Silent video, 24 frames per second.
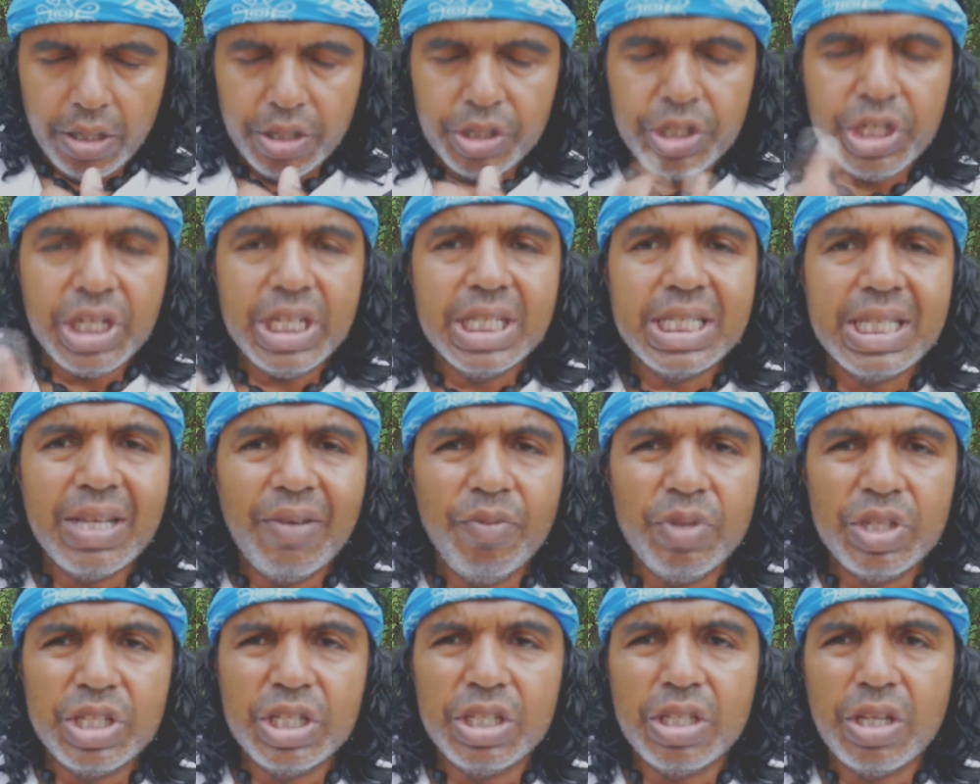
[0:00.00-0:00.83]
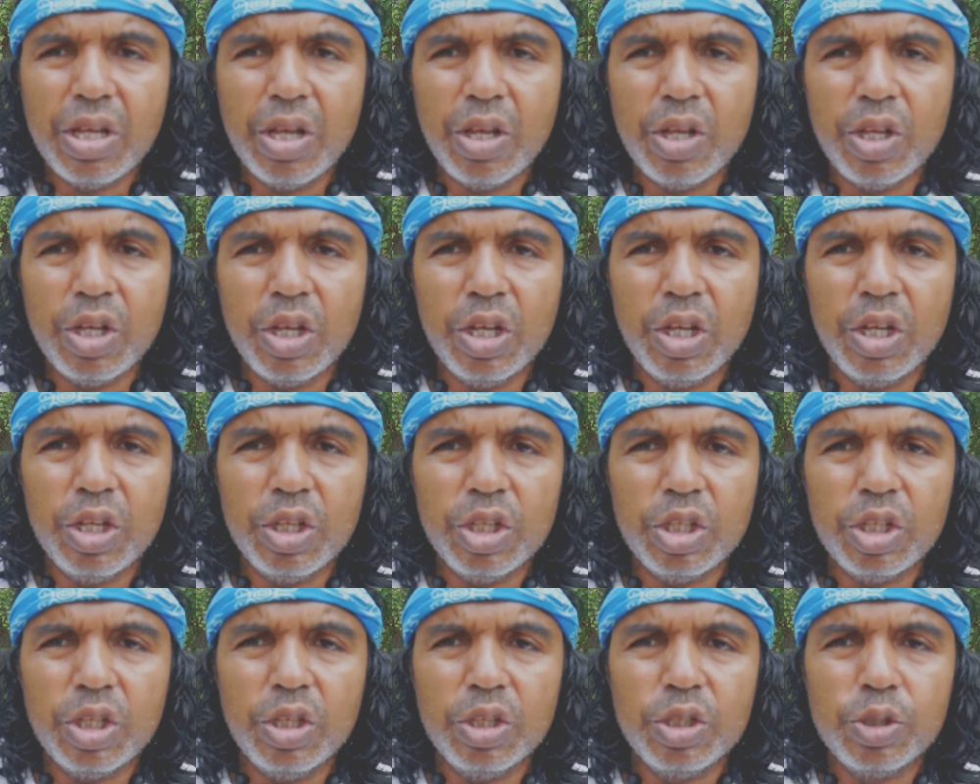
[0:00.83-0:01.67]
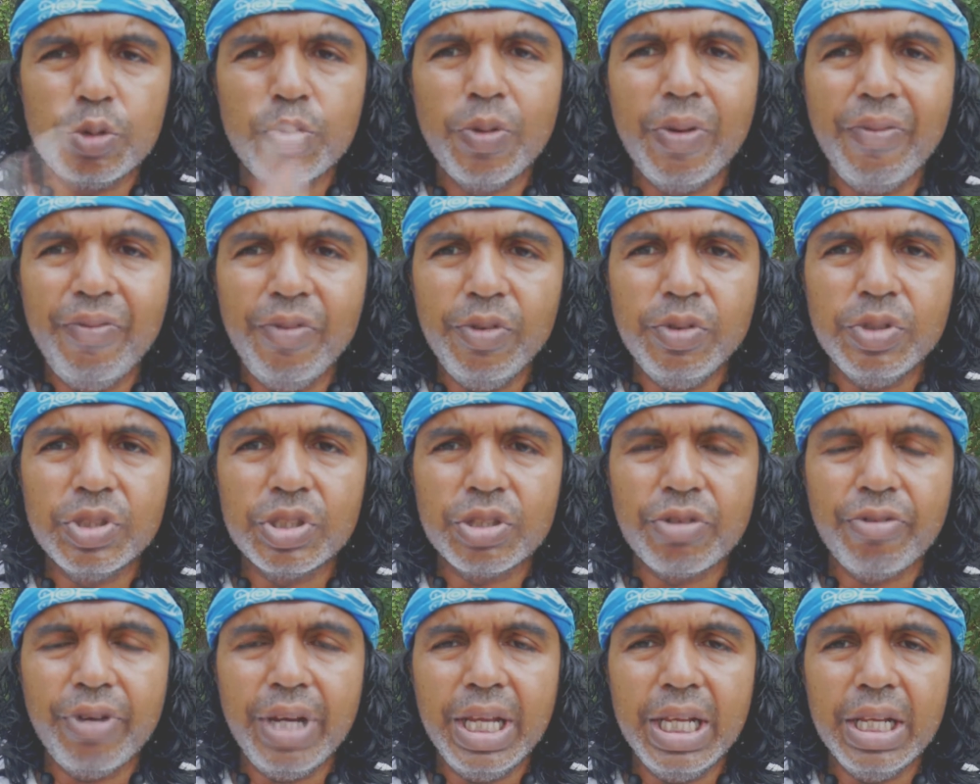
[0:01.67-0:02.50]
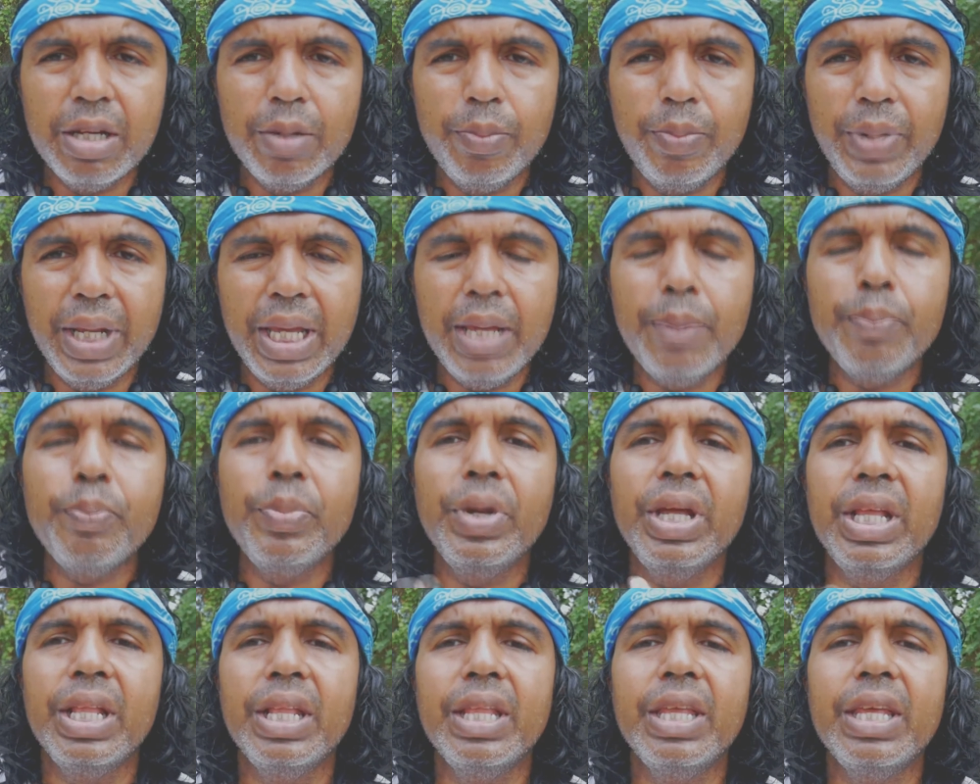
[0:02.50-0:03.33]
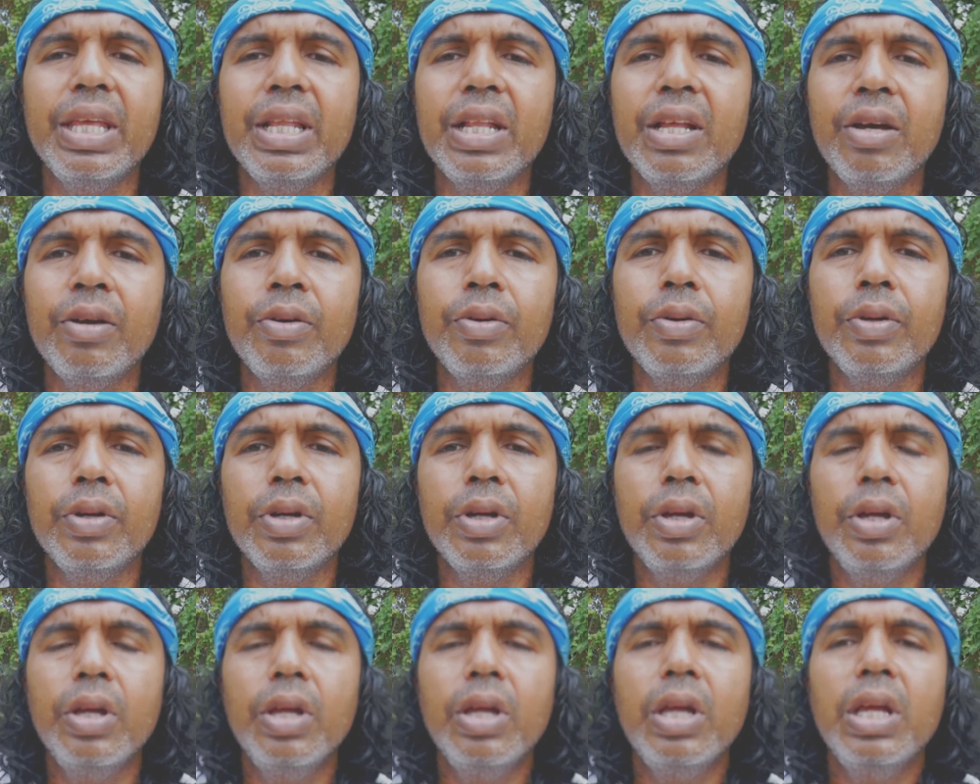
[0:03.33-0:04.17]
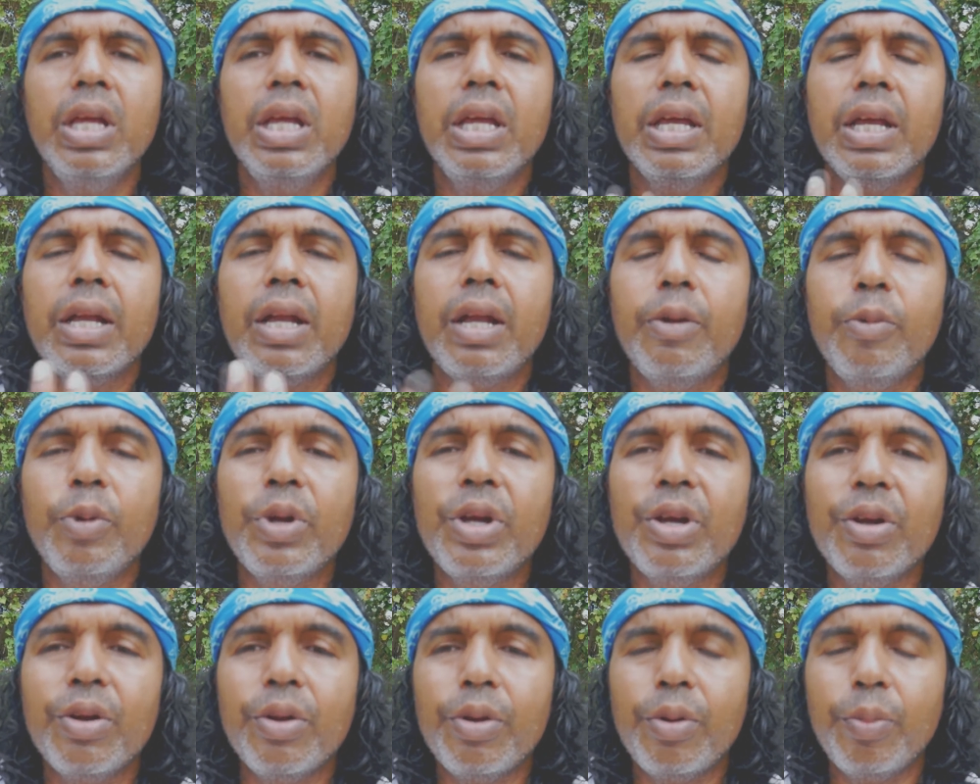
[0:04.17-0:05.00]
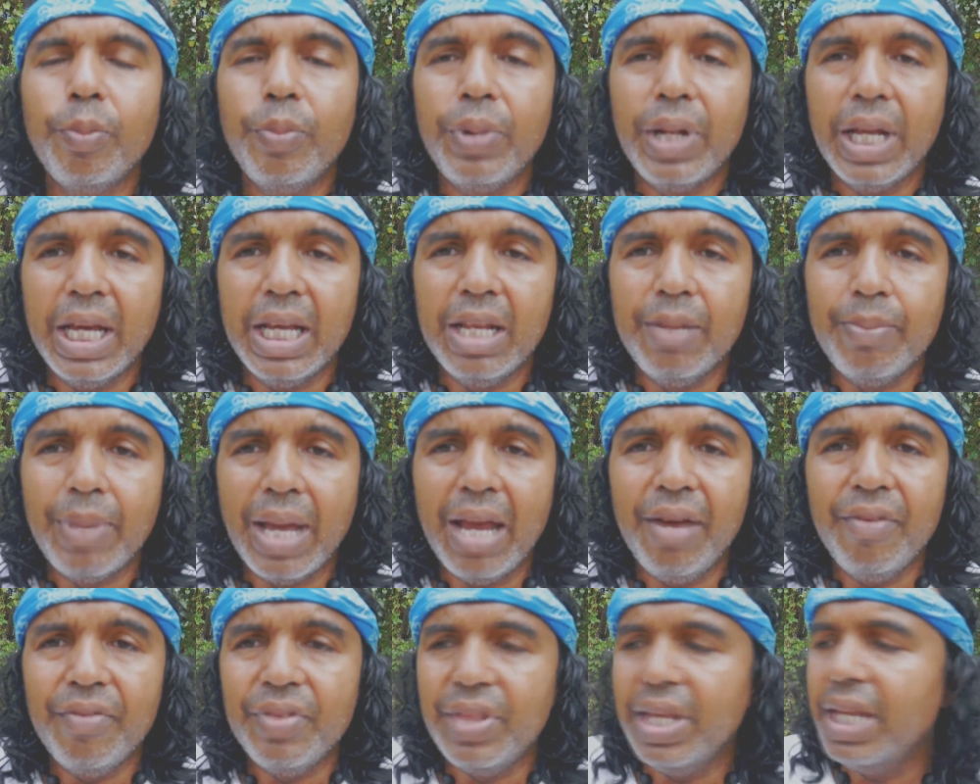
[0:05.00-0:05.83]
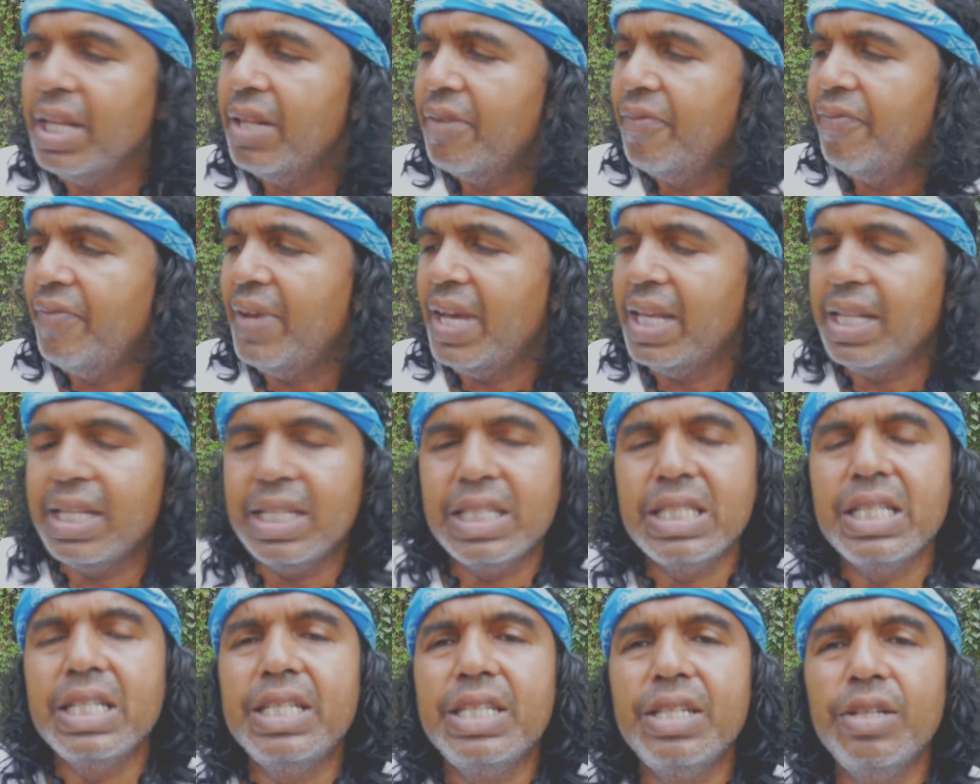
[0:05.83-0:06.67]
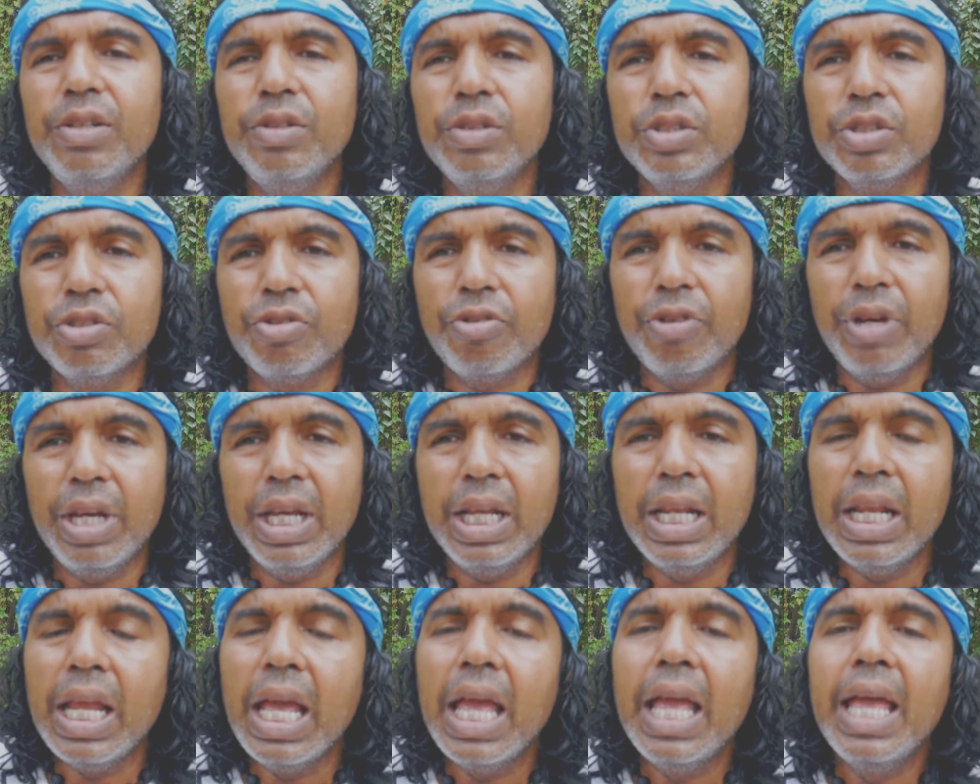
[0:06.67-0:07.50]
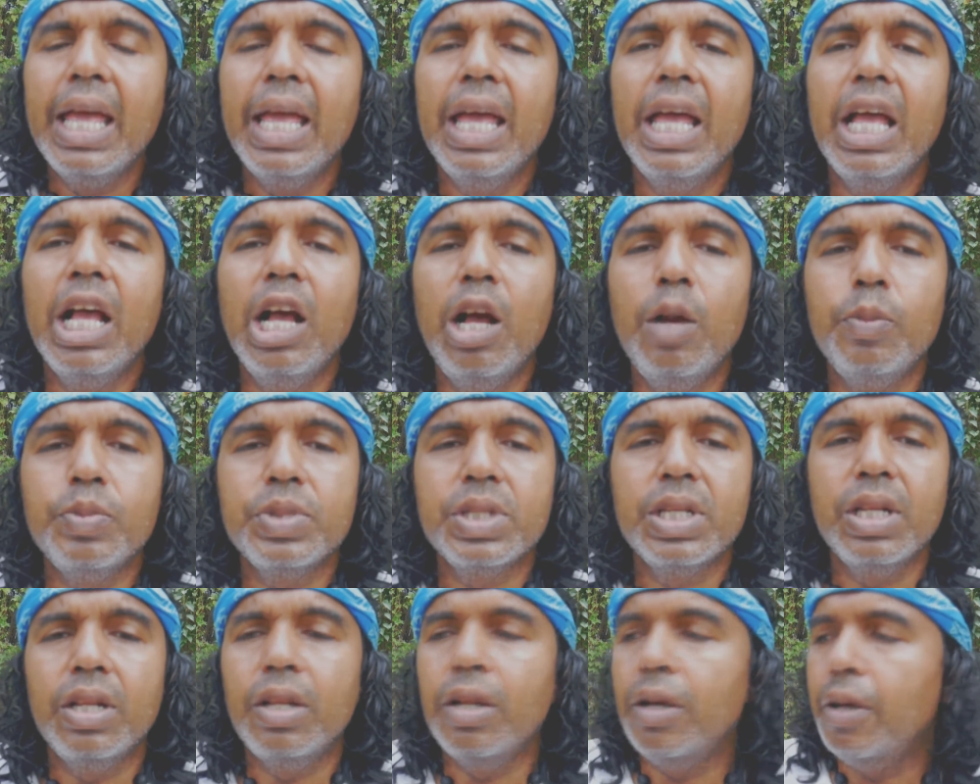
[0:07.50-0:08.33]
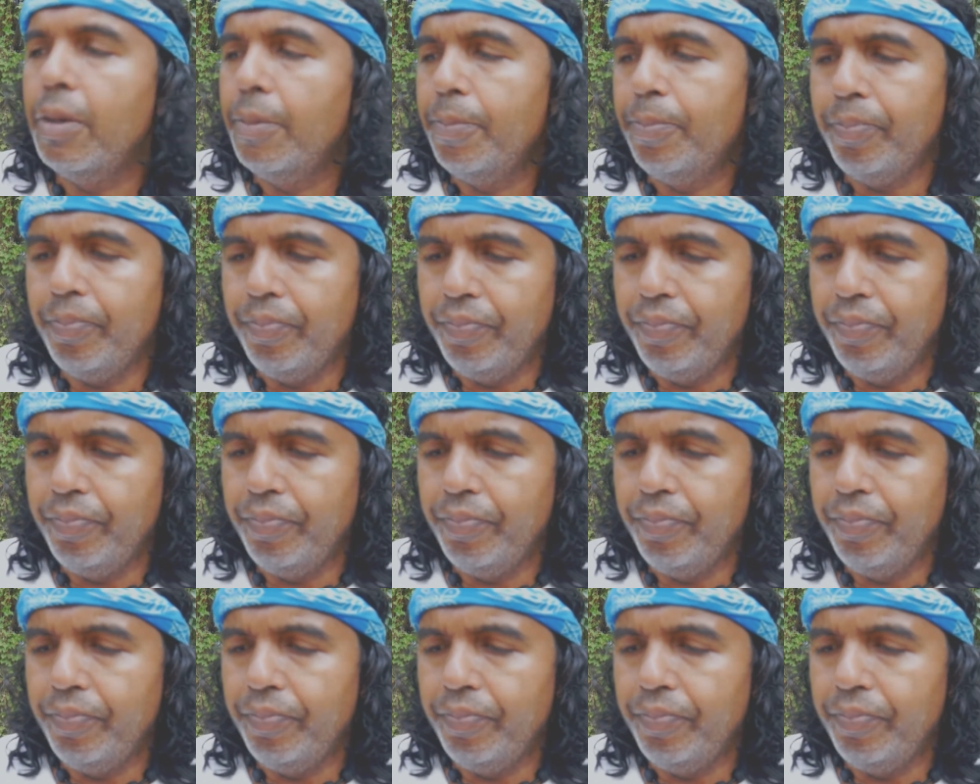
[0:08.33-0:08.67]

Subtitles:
G7, which is a swivel screen complete, but you know, we can complain about everything. The fact that it's a tilt screen helps a lot.